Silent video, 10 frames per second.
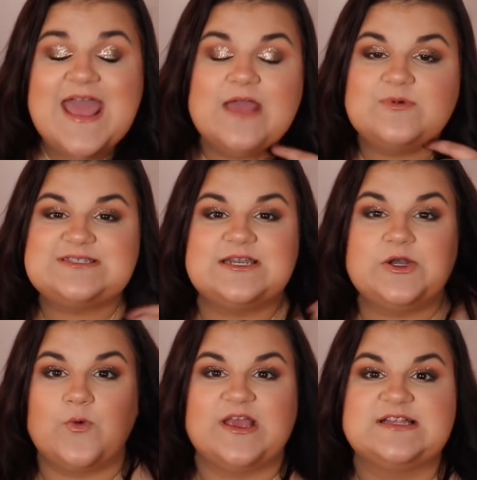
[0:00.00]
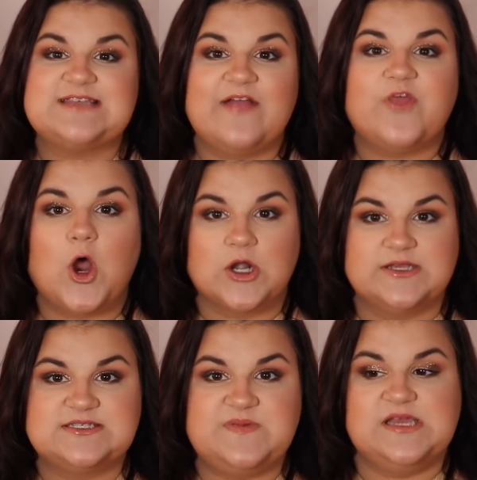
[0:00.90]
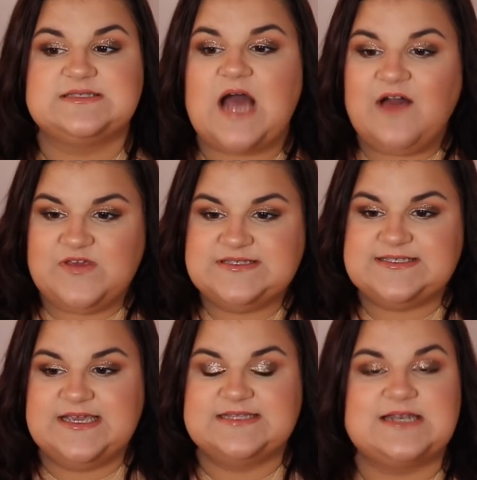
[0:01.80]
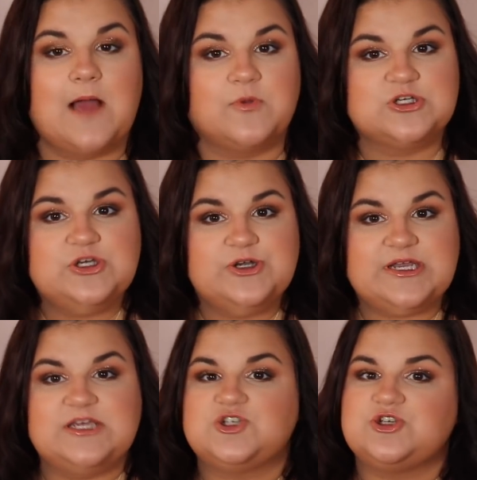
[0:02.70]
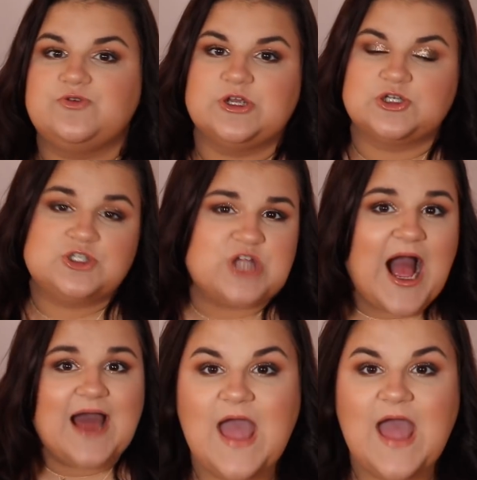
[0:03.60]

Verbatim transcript: It was an annoyance at the artist because obviously it's an opportunity, shoot your shot.